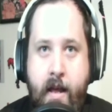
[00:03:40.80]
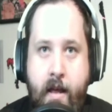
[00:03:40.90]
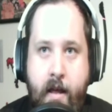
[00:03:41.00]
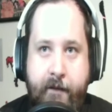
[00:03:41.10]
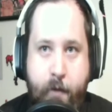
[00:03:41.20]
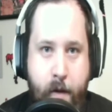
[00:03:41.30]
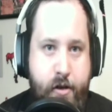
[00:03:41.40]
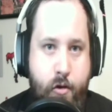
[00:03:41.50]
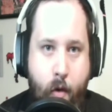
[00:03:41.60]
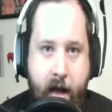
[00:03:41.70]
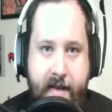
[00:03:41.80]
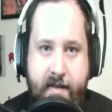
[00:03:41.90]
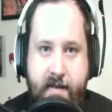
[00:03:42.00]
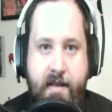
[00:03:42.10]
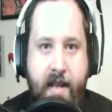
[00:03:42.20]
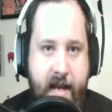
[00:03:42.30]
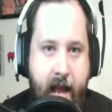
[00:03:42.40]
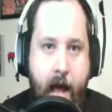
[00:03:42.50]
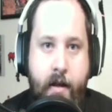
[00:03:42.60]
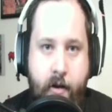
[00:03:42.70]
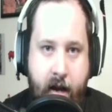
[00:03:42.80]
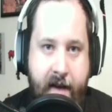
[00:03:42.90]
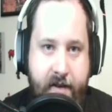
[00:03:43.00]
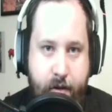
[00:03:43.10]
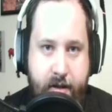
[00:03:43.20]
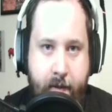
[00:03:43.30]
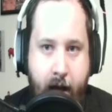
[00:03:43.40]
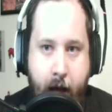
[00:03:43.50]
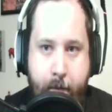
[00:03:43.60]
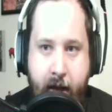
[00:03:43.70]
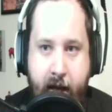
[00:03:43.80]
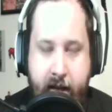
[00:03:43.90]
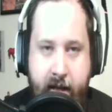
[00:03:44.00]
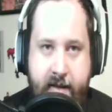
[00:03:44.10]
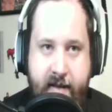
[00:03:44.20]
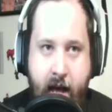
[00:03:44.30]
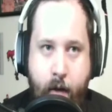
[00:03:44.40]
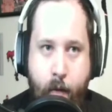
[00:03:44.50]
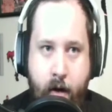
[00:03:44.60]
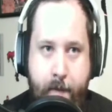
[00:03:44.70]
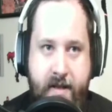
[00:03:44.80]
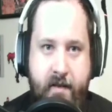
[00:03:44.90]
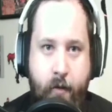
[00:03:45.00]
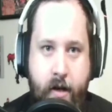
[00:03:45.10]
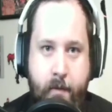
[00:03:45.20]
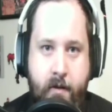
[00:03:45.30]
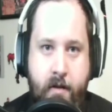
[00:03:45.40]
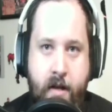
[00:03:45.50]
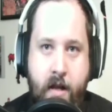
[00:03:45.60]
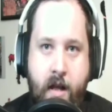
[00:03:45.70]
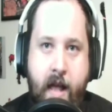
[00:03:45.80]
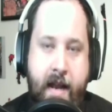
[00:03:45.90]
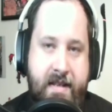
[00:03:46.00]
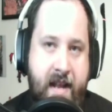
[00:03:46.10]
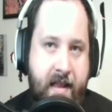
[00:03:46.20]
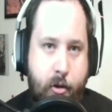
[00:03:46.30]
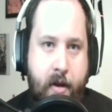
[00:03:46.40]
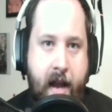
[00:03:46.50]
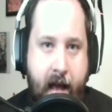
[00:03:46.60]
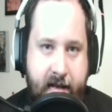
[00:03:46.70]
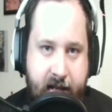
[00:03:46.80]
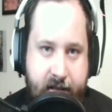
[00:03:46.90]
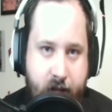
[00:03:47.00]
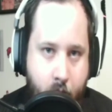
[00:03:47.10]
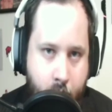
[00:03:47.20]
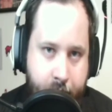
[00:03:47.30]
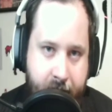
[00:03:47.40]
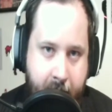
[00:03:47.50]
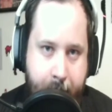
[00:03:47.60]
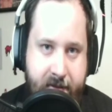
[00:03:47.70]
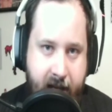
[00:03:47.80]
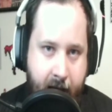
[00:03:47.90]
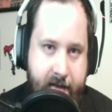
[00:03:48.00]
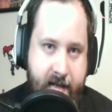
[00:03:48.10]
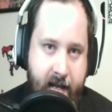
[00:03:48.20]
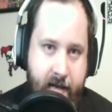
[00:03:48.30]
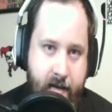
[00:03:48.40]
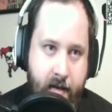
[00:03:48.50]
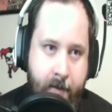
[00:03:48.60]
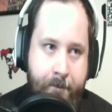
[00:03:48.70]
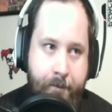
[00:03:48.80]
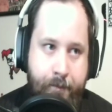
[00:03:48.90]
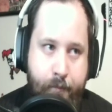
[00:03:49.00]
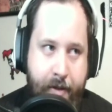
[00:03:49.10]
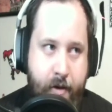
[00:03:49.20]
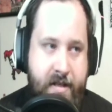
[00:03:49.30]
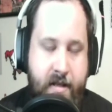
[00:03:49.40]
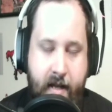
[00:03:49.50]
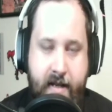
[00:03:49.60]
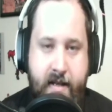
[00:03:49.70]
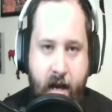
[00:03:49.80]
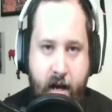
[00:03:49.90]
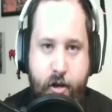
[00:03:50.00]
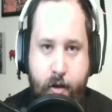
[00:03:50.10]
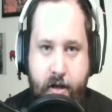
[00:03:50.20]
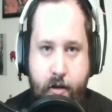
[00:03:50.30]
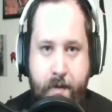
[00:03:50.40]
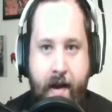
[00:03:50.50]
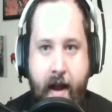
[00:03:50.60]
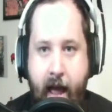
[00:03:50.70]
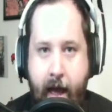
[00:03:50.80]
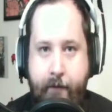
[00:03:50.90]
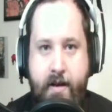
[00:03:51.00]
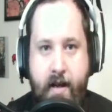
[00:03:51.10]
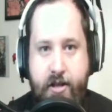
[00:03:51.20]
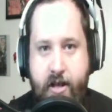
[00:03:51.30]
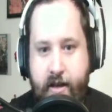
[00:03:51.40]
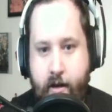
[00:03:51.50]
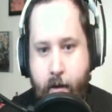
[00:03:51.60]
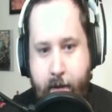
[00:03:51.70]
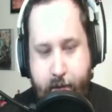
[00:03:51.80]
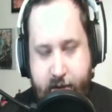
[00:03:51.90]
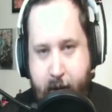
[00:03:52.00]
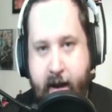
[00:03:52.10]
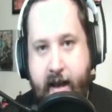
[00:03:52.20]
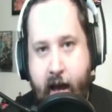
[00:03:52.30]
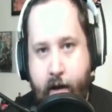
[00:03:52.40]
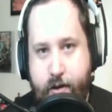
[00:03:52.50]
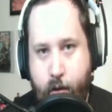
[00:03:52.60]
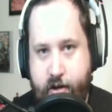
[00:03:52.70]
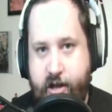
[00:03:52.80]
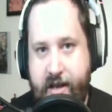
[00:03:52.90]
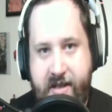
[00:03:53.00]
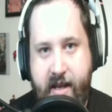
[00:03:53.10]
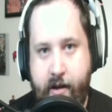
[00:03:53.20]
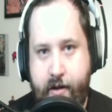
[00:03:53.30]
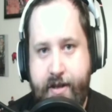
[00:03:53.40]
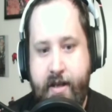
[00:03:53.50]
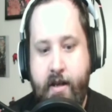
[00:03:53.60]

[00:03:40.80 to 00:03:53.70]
If you want to do quests, then yeah, you're going to have to do some combat. It's not 100% avoidable, and it's not like you can access all the game's content, but there's still a ton you can do without ever touching it. There are people's main accounts who are just skillers.